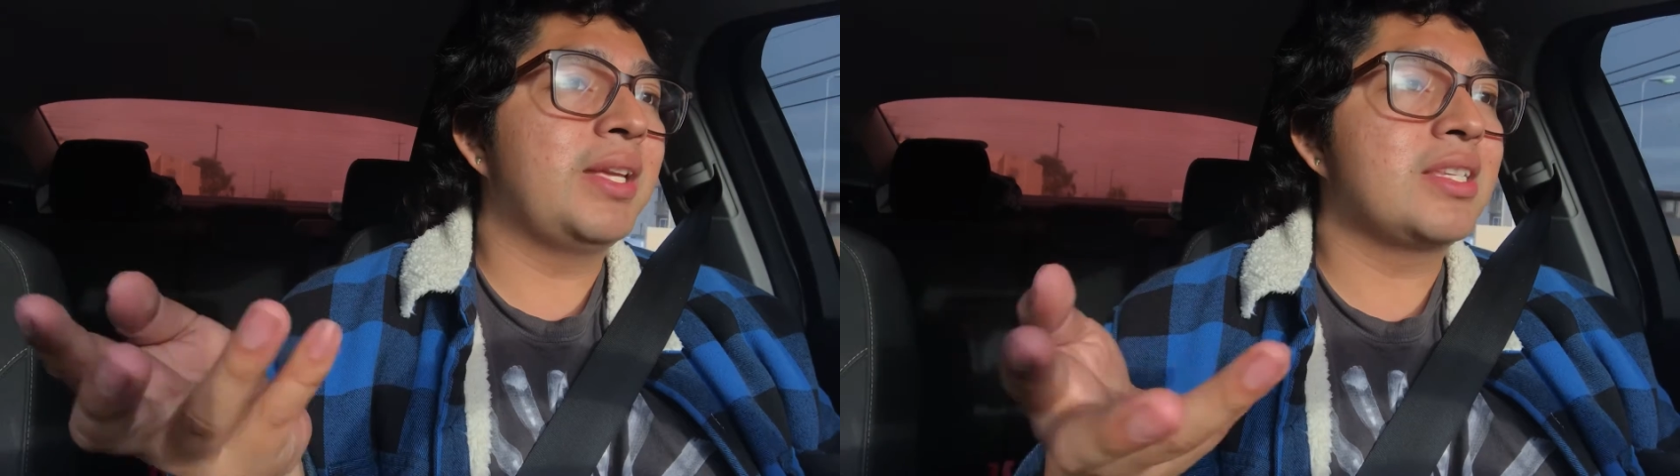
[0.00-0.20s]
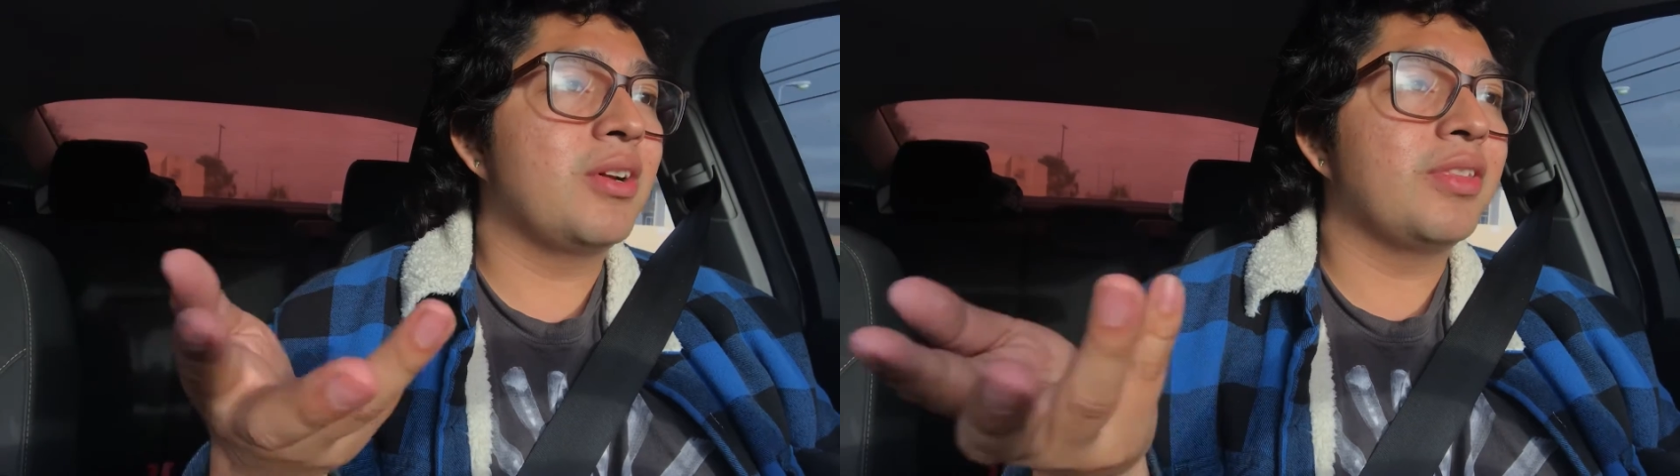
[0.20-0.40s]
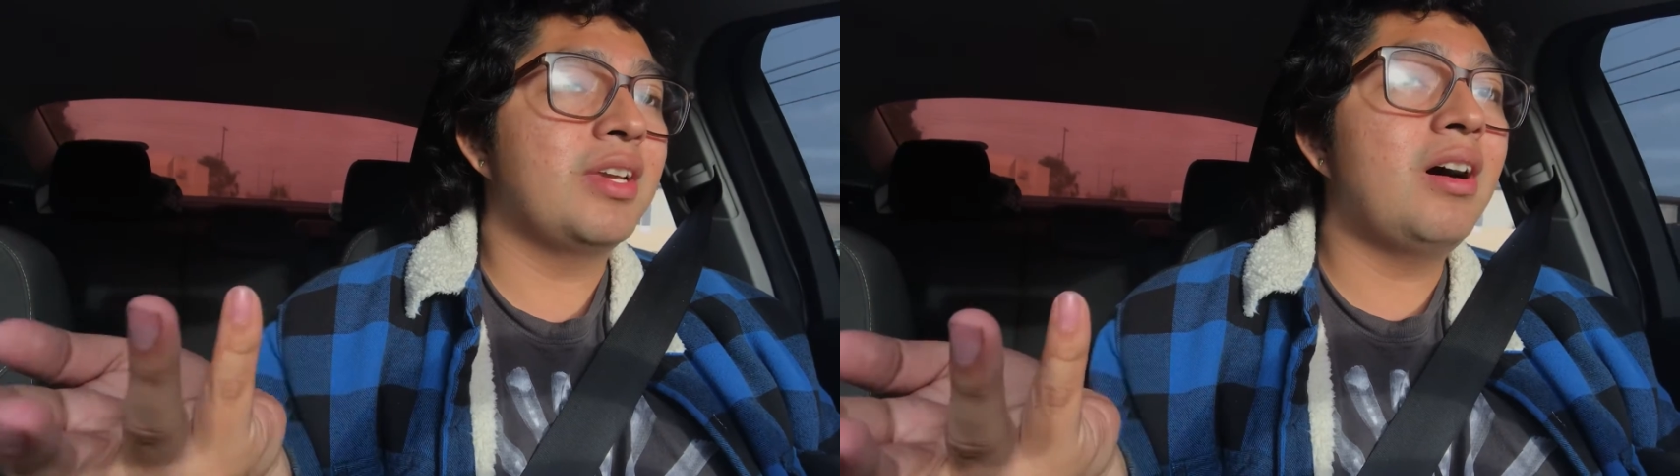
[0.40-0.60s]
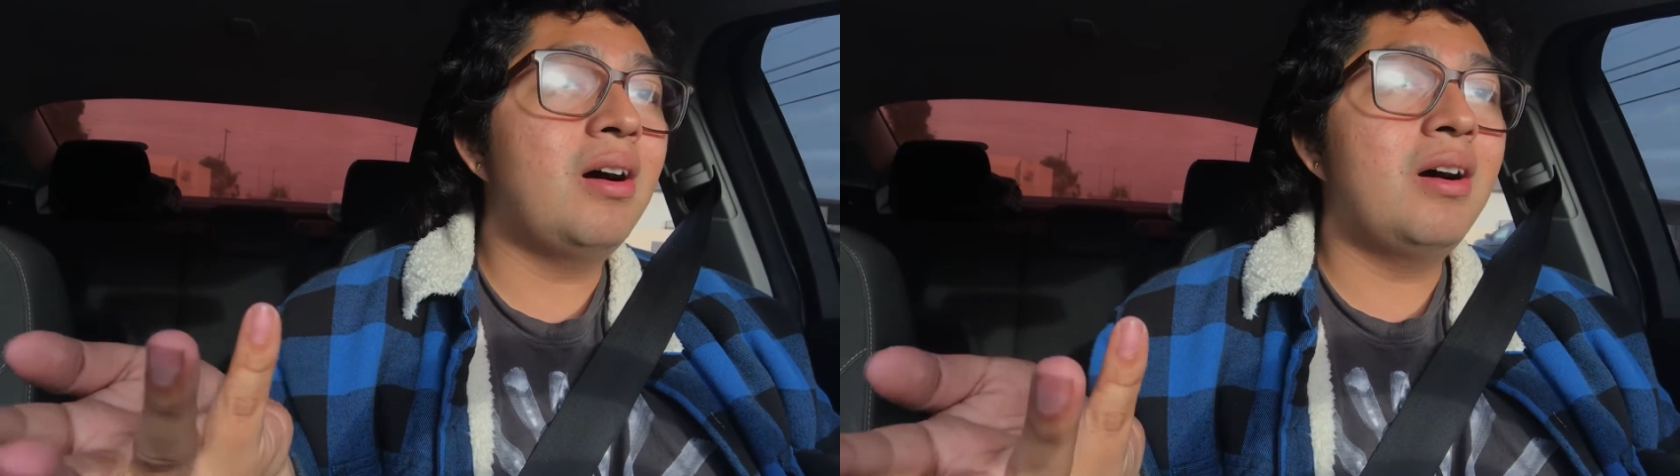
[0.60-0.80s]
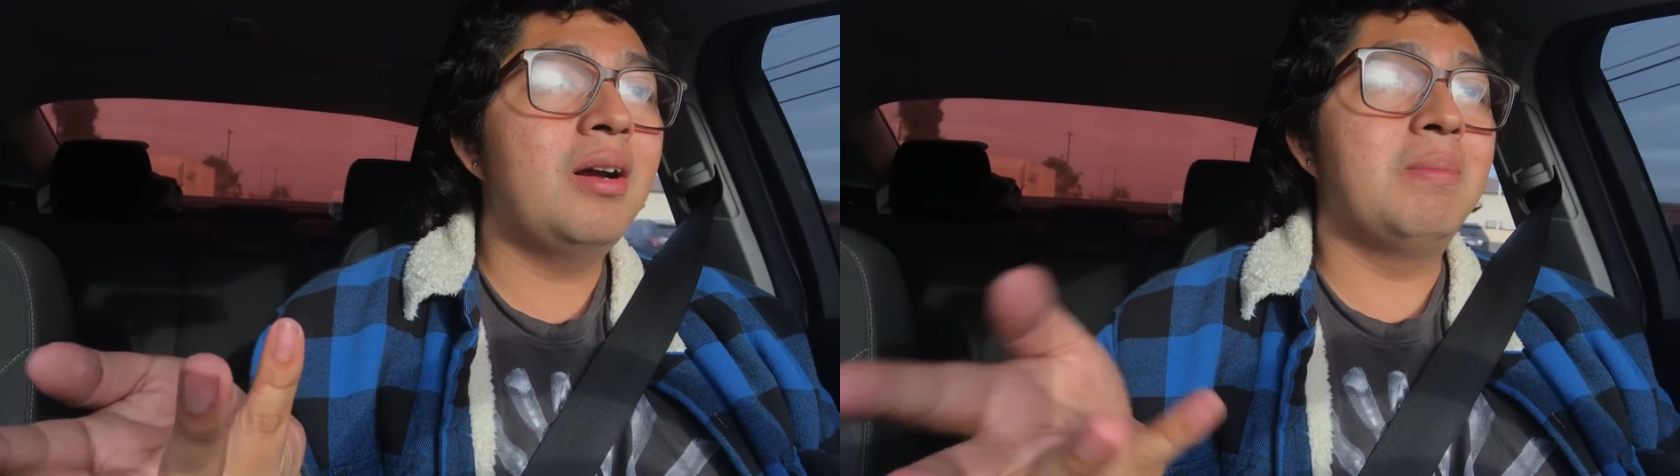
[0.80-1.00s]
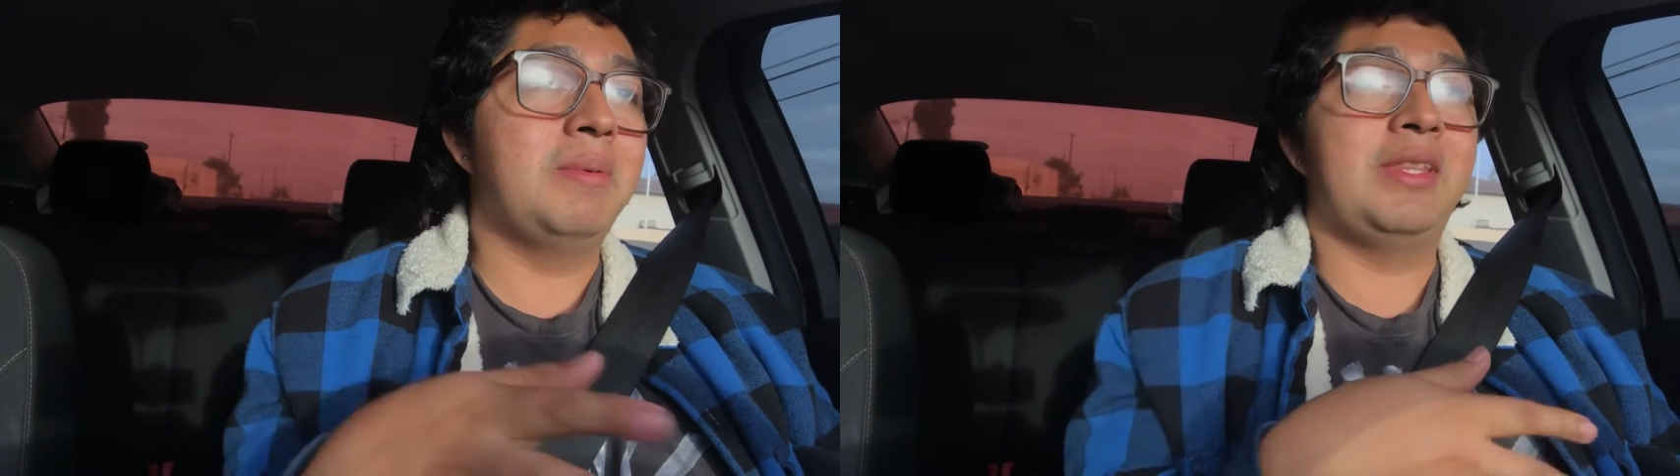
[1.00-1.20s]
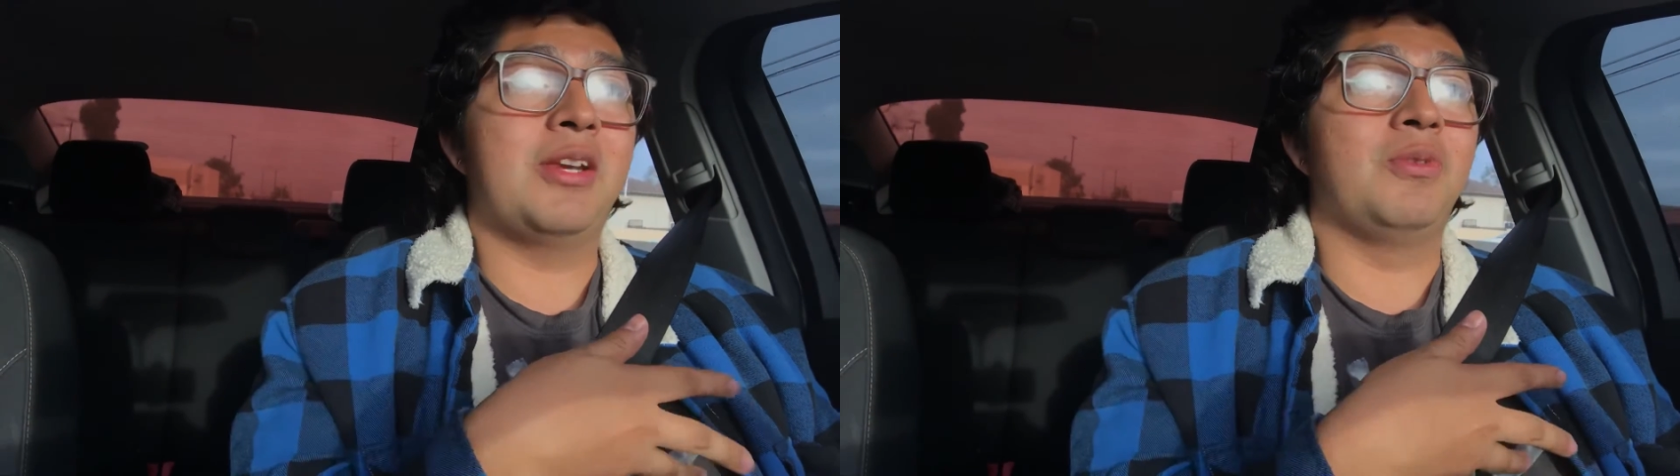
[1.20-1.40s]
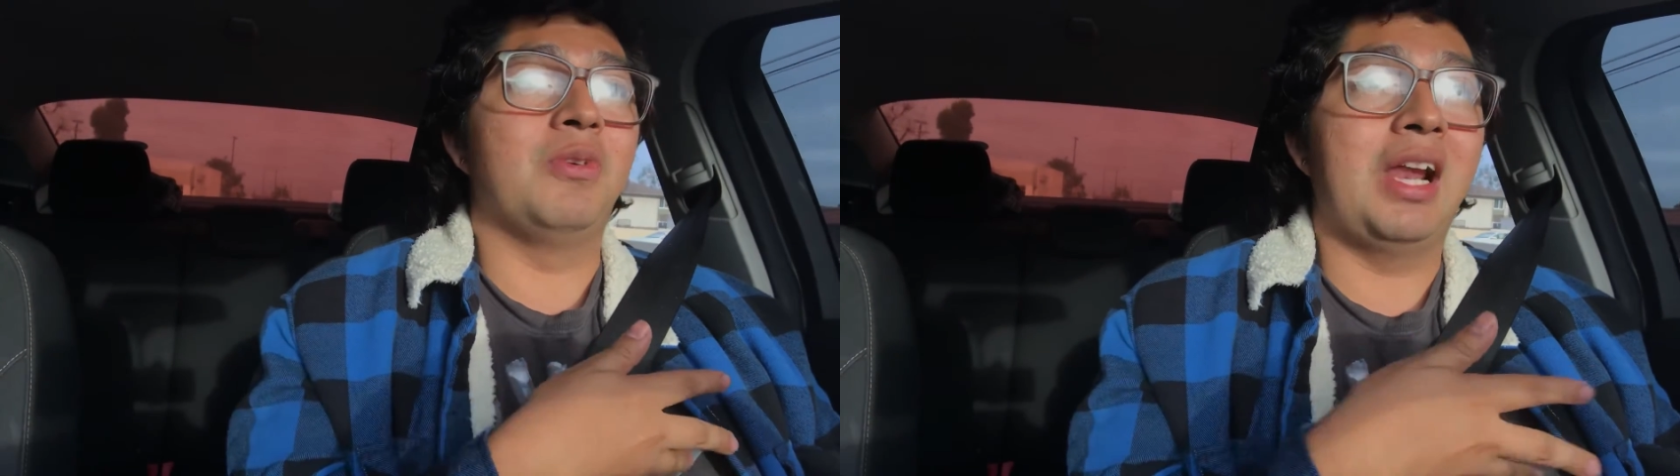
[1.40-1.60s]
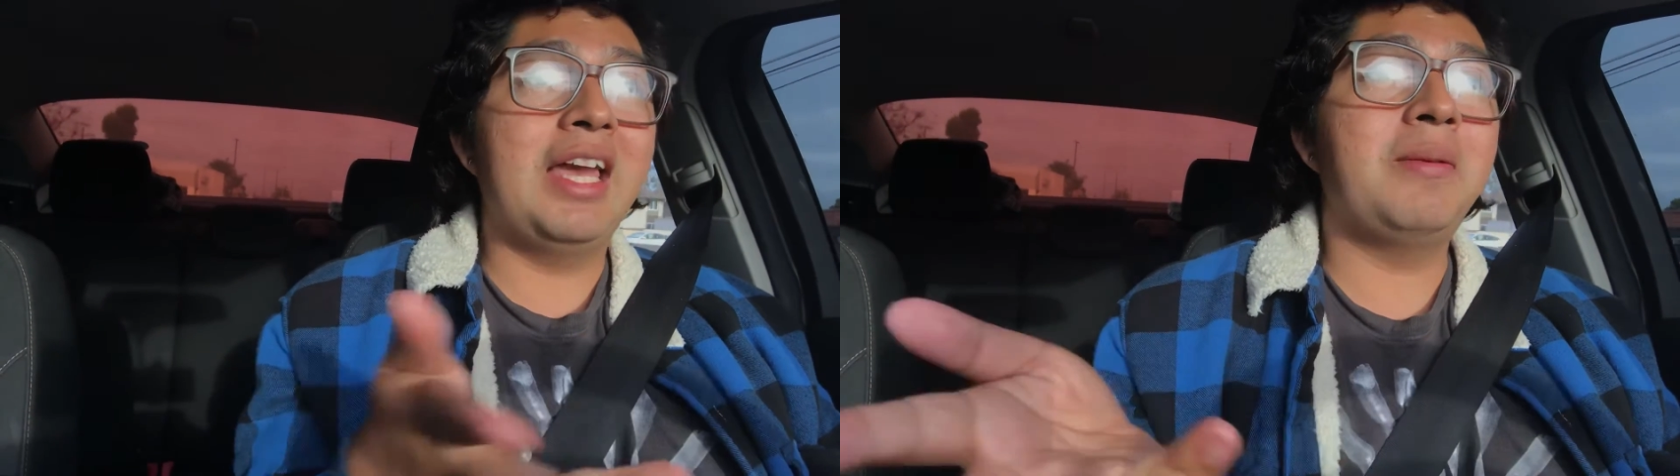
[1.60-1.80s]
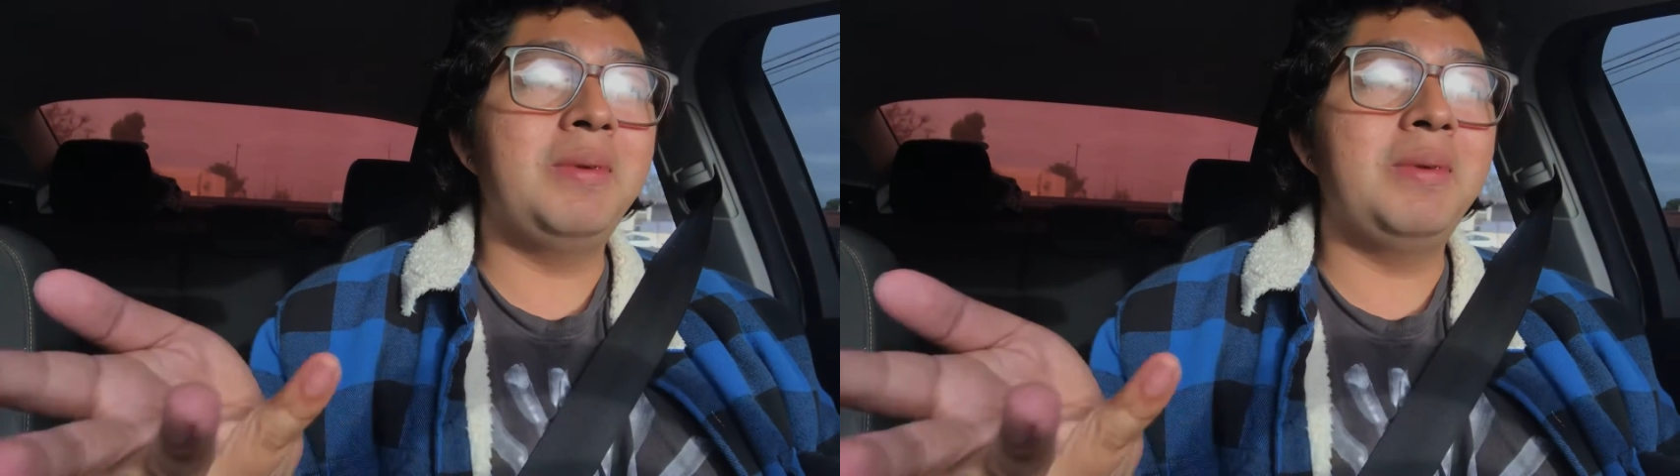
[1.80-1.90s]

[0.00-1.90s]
that's how they are. Maybe they don't like